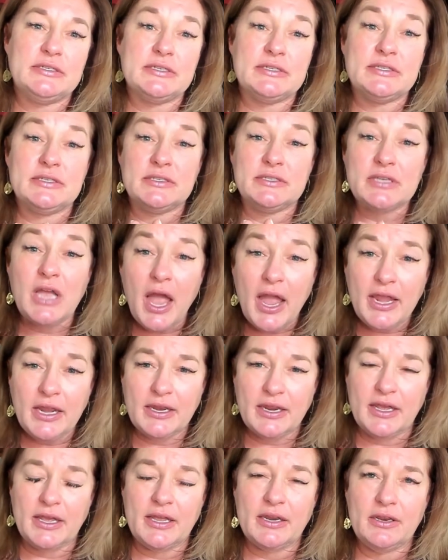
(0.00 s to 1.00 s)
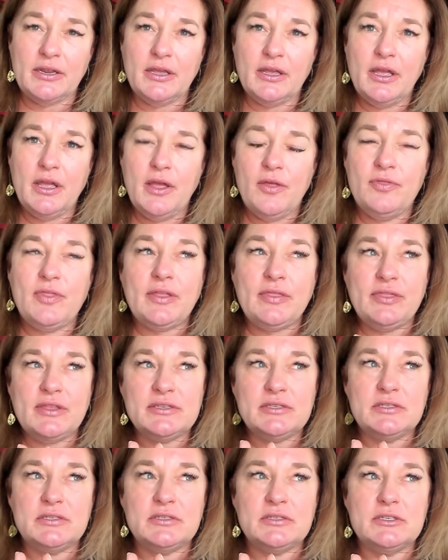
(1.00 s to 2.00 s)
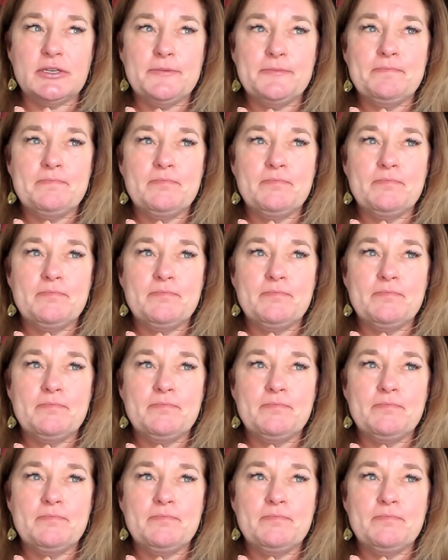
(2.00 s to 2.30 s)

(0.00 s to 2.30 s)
decided that this